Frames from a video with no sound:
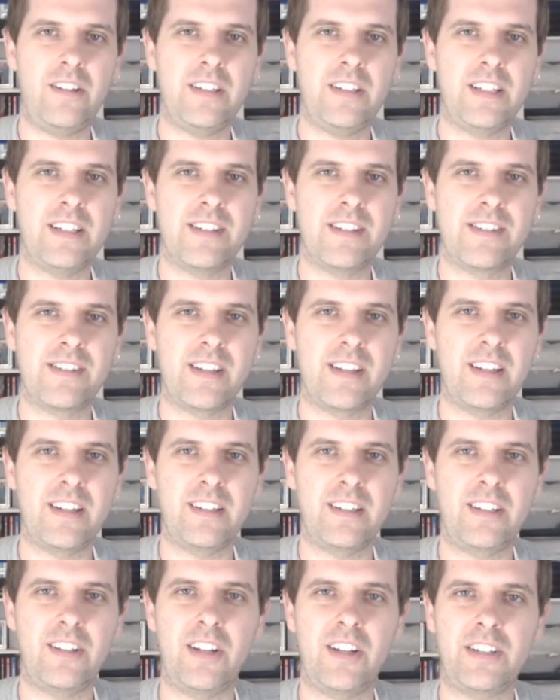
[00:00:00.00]
is
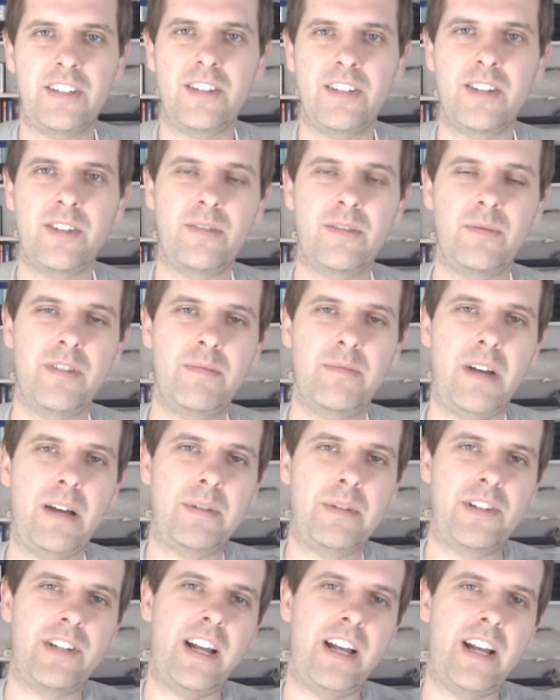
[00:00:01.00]
a collector that we've I've
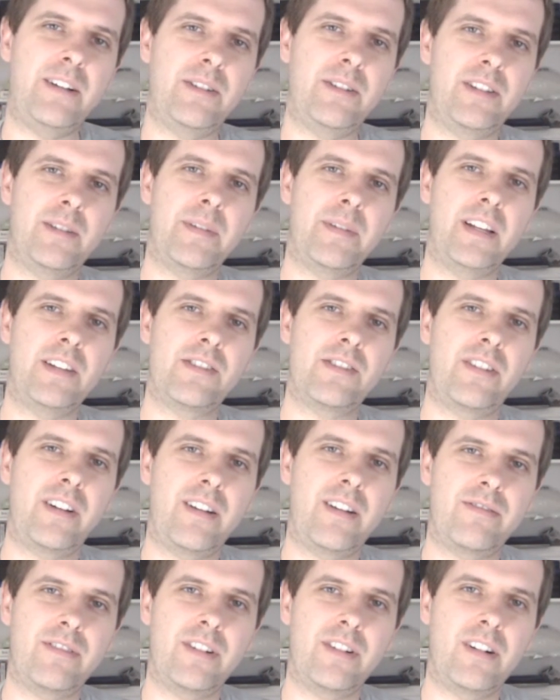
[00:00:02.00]
been chatting with him on
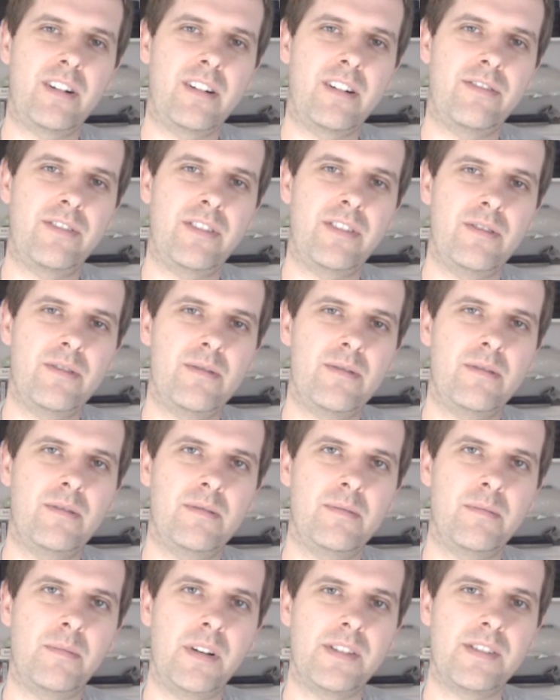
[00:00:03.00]
Instagram for a few
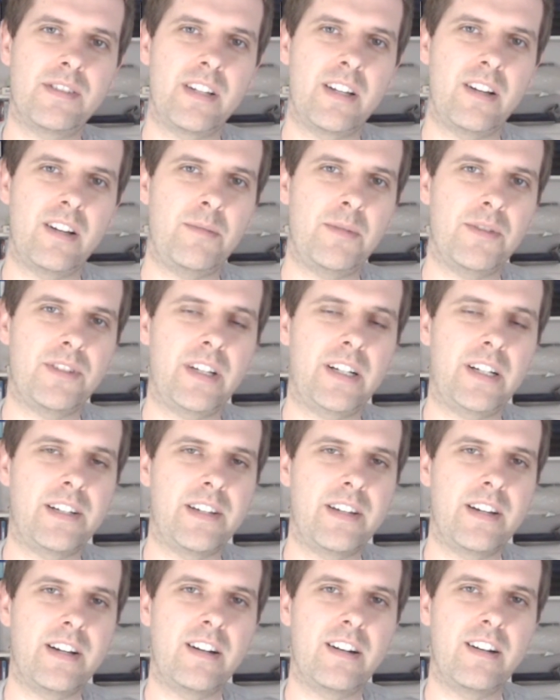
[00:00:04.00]
months now, almost like a
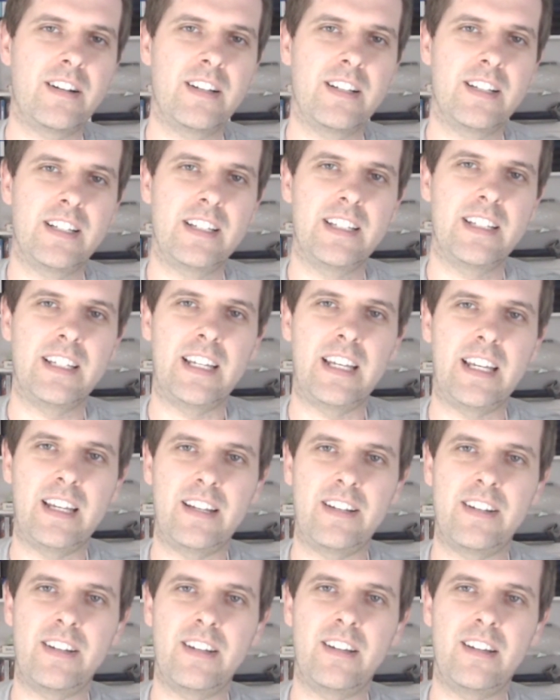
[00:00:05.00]
year,
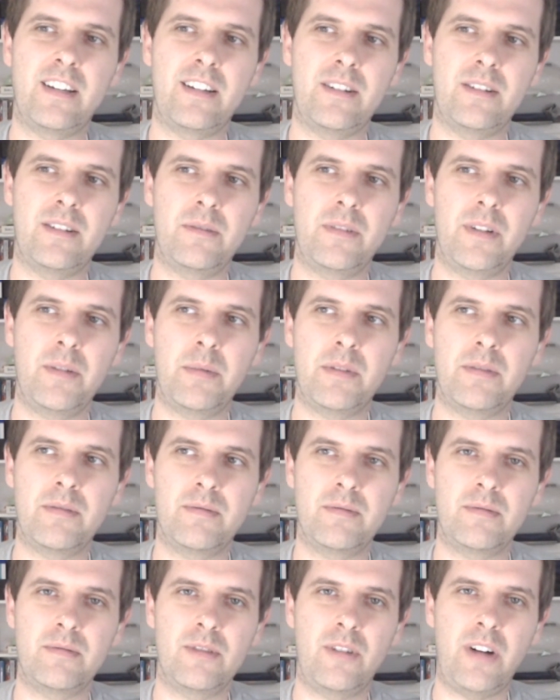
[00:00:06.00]
and uh, we've been
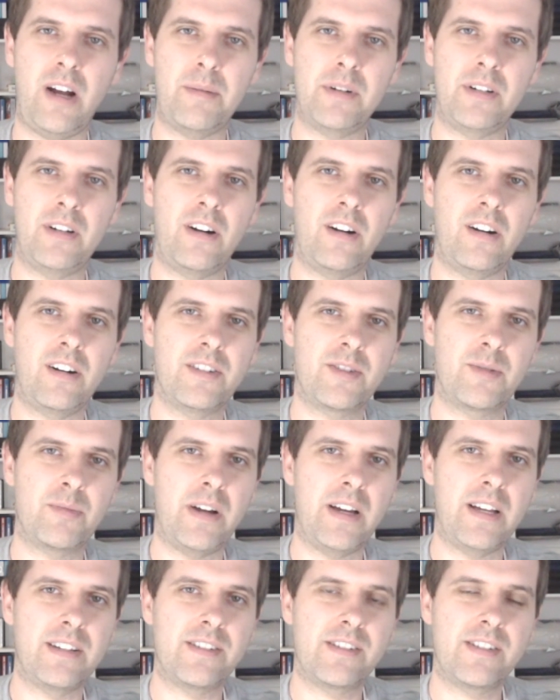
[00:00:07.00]
grabbing cards,
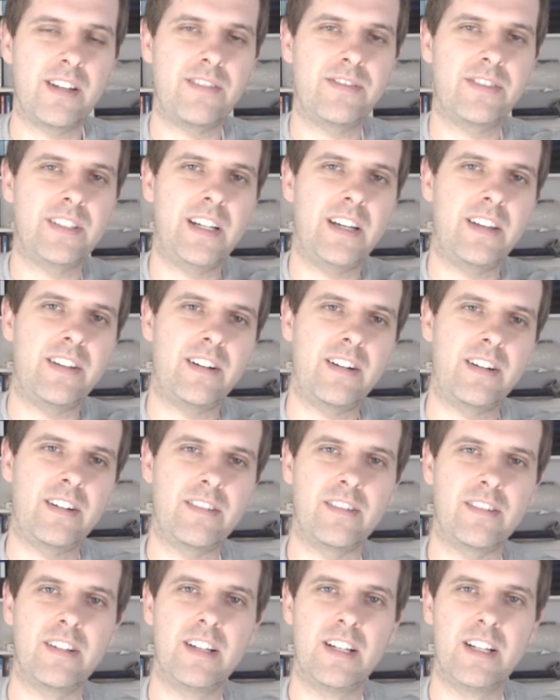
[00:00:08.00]
buying stuff together,
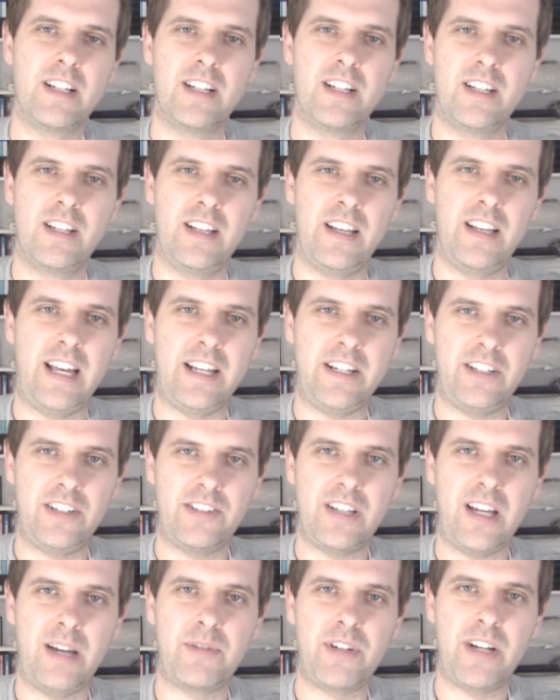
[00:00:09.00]
and had a good
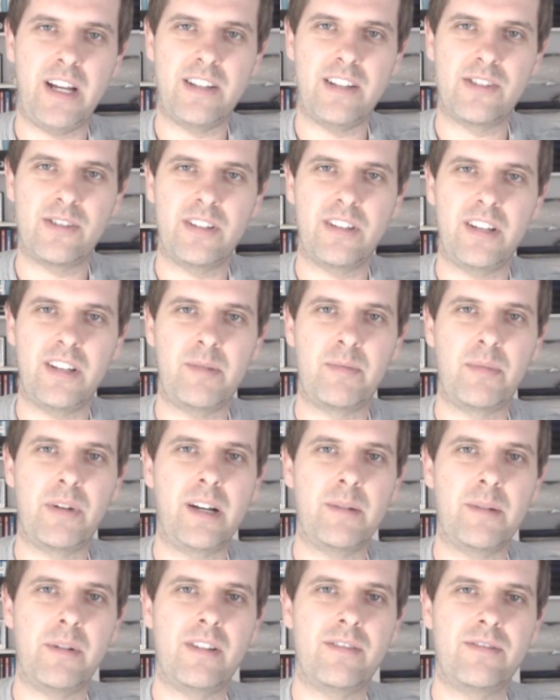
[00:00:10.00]
time chatting. So I thought I'd bring
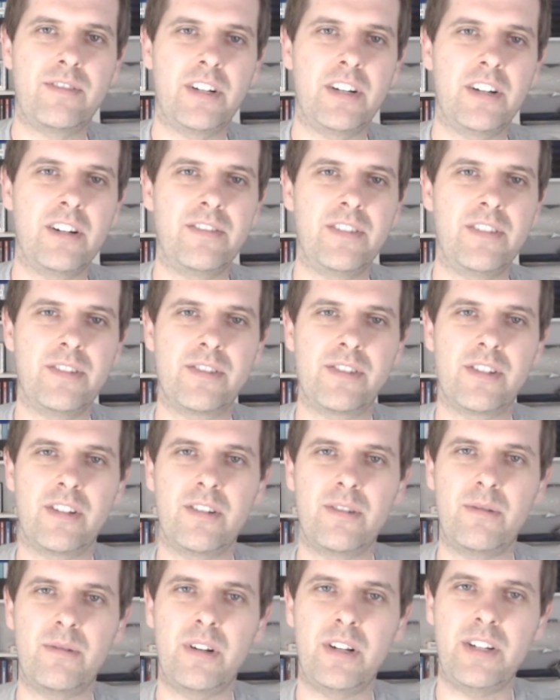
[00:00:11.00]
him on for an interview.
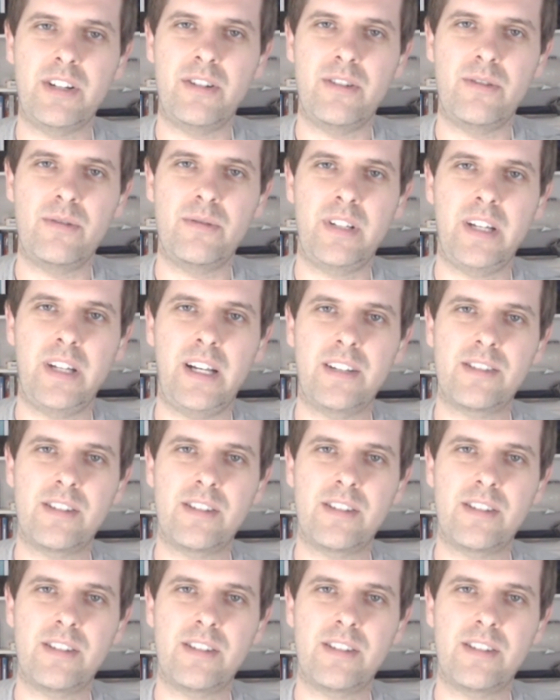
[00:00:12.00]
So why don't you kick us